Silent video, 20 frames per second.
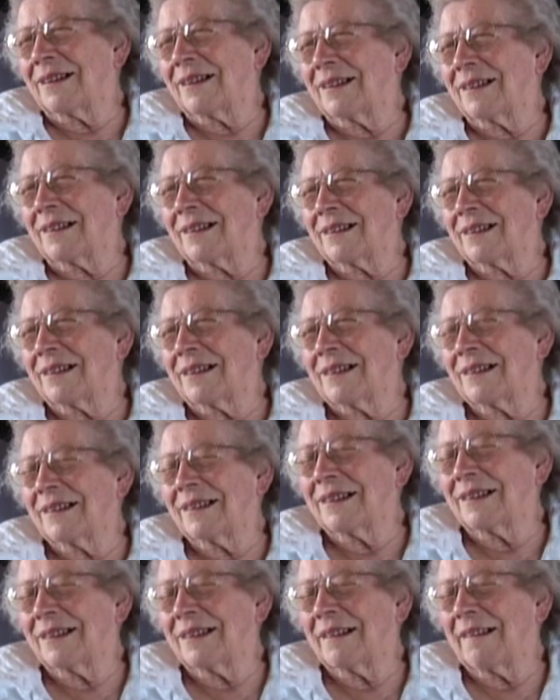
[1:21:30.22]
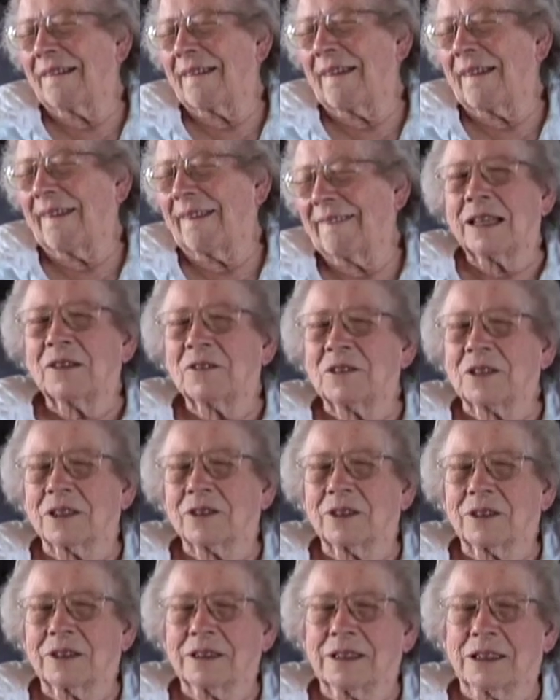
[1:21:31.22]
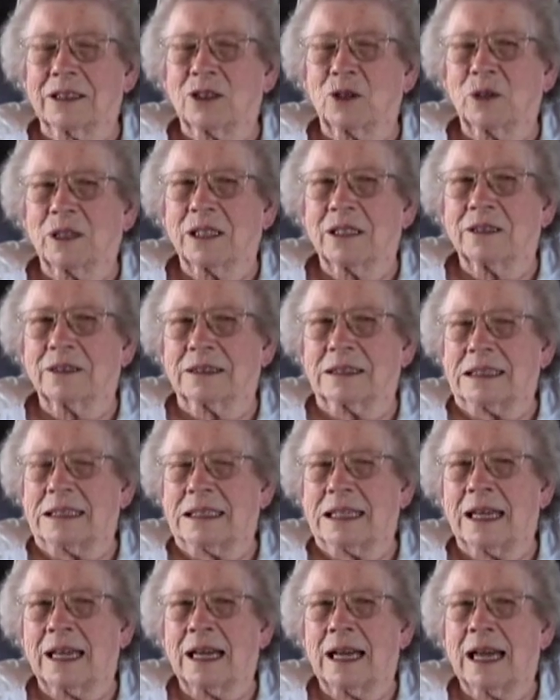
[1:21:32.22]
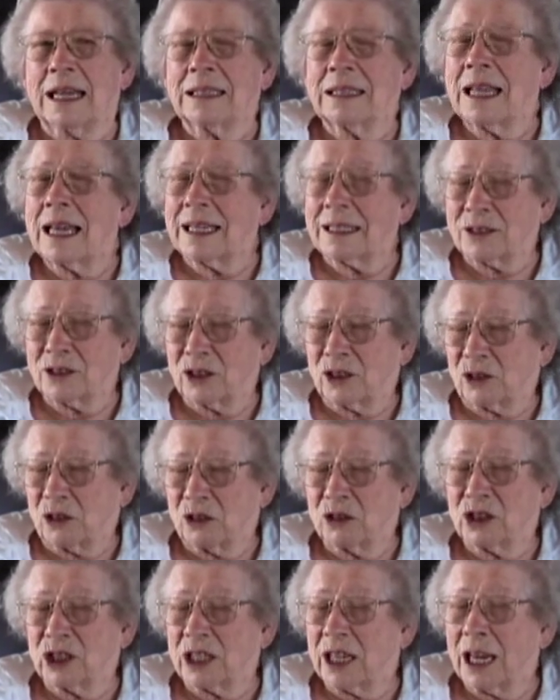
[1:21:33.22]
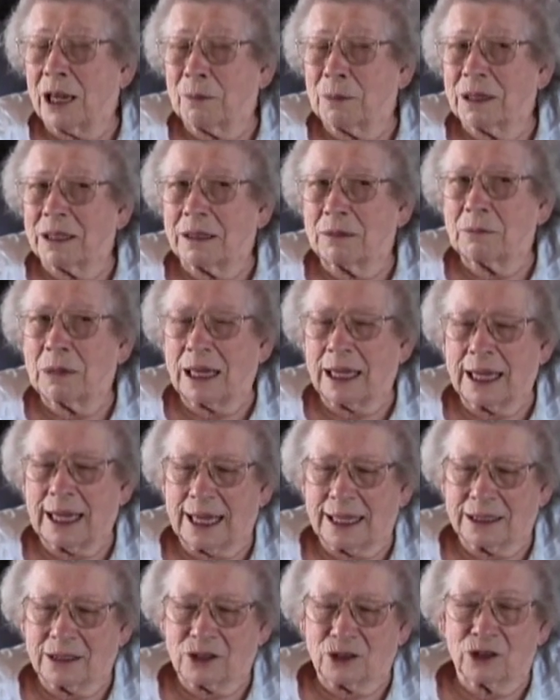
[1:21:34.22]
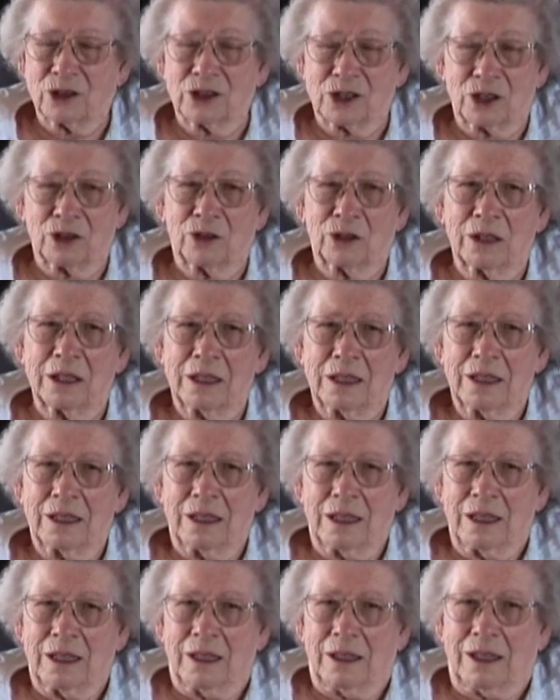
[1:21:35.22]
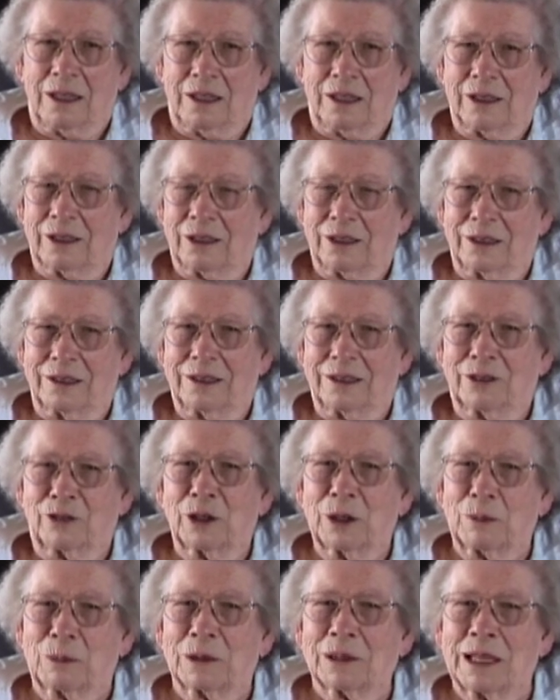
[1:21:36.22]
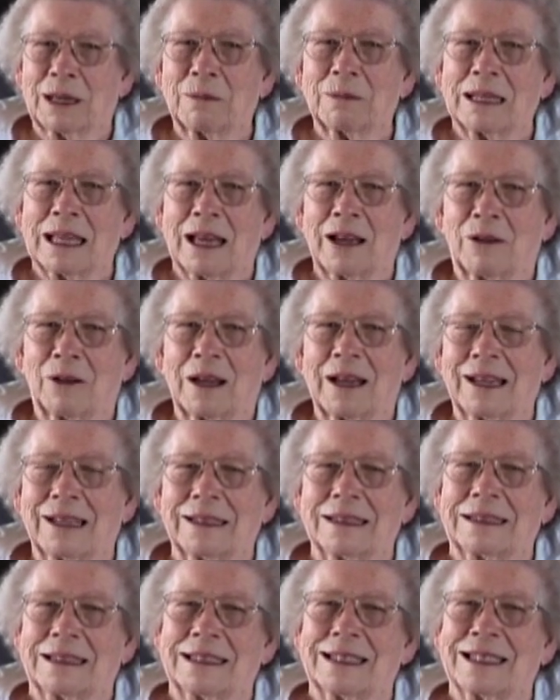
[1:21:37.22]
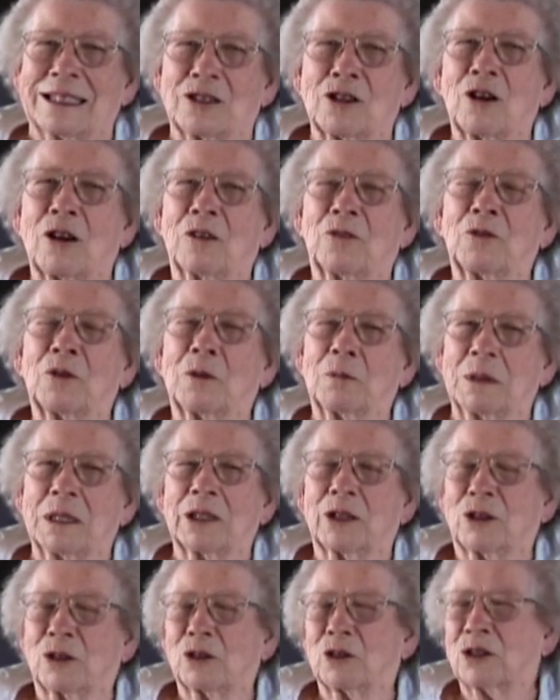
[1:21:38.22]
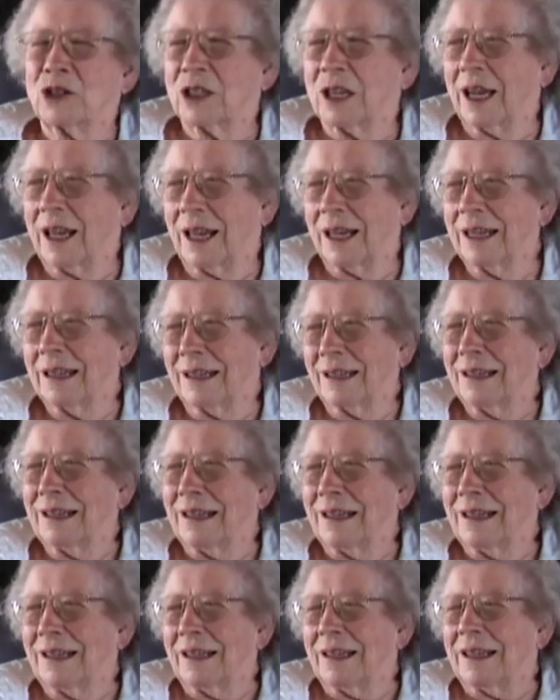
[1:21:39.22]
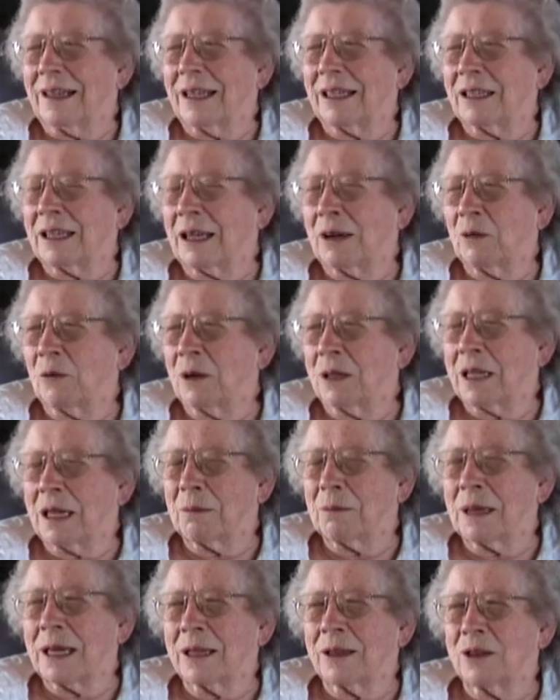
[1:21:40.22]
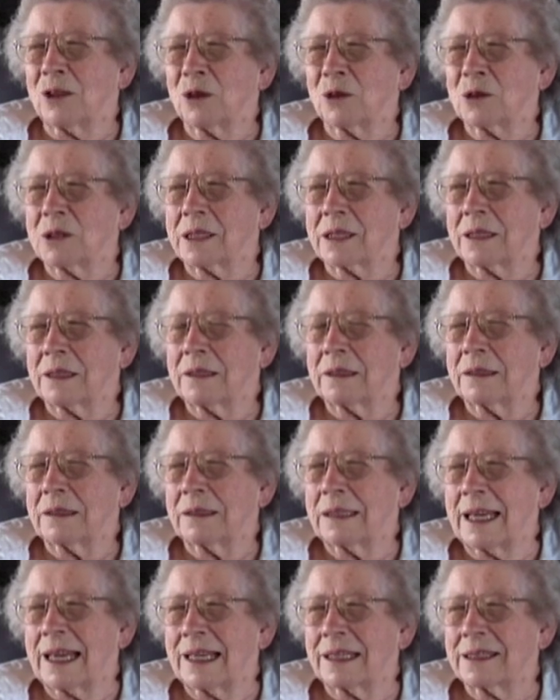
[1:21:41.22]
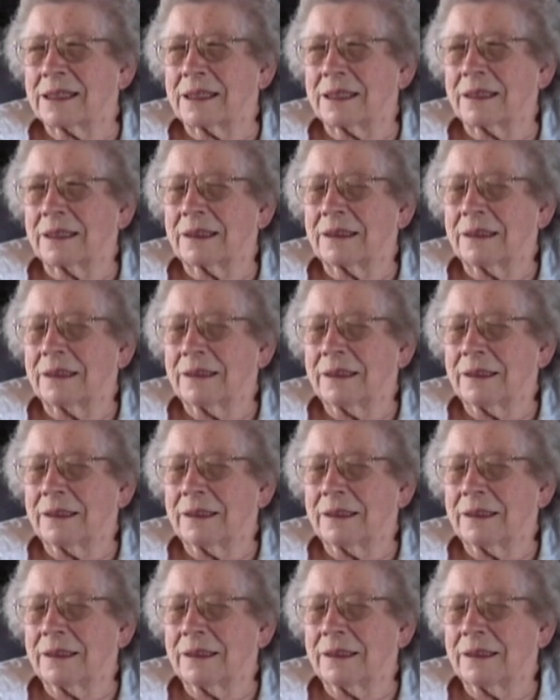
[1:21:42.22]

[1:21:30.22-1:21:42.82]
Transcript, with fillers: uh, I love to quilt and I, I, like to crochet, but my hands are so crippled up now, I, it's hard for me to crochet. And I, when I made those last